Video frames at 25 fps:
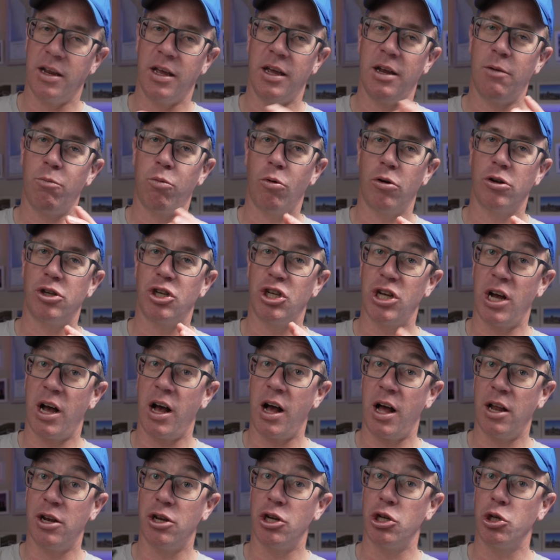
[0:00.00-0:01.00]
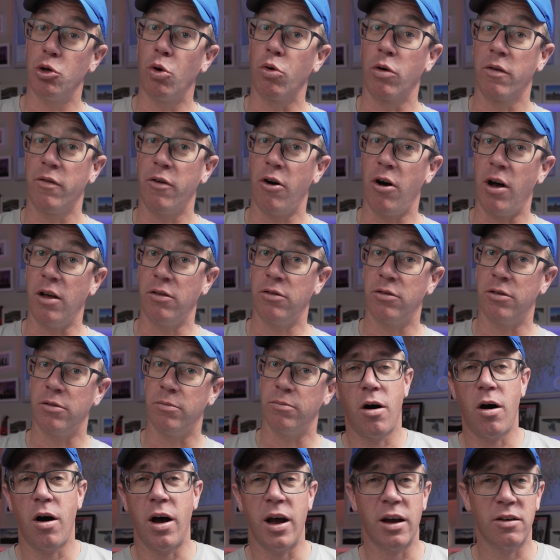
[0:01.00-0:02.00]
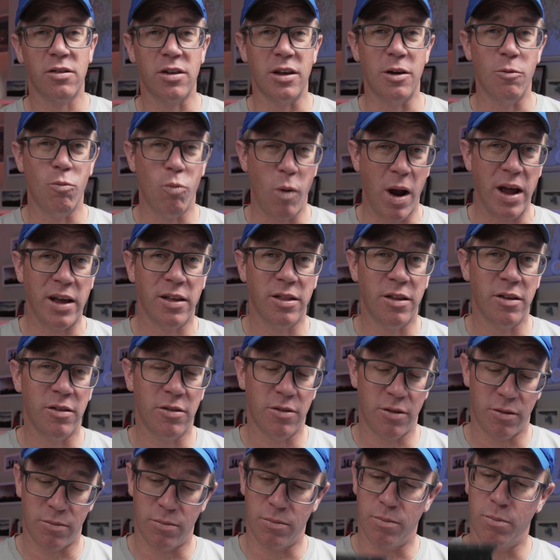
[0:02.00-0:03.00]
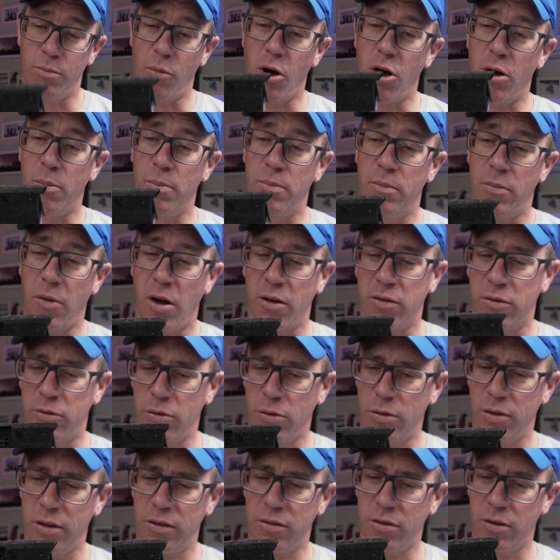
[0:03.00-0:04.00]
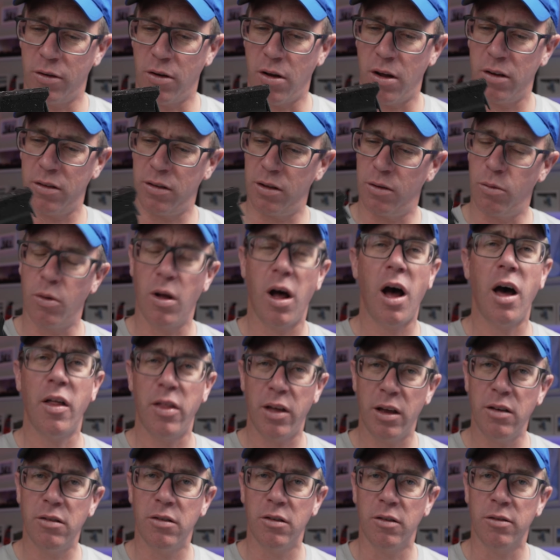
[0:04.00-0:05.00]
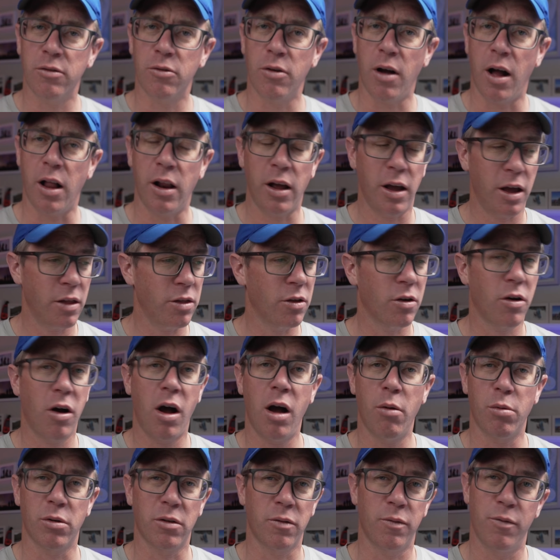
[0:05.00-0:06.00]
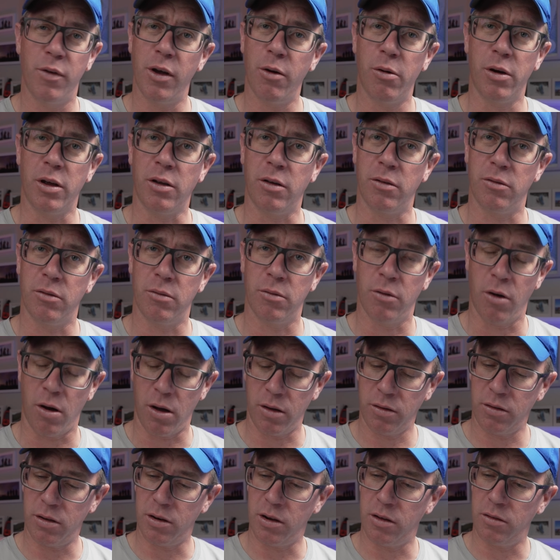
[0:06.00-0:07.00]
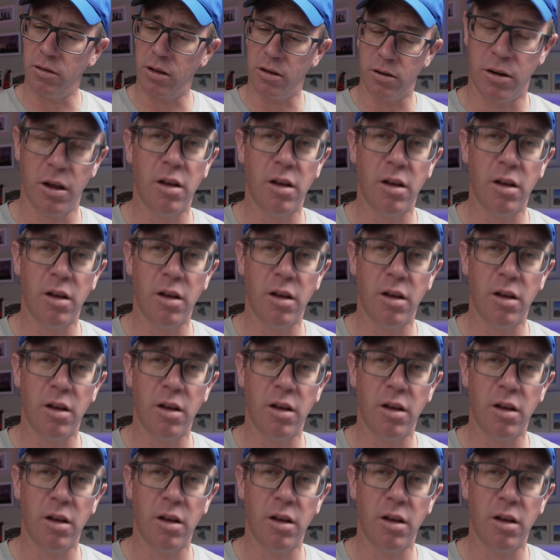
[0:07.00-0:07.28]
it would charge your device. I actually rang this mob. I saw this online. I said, "Are these in Australia?" And the guy was very nice, and he said,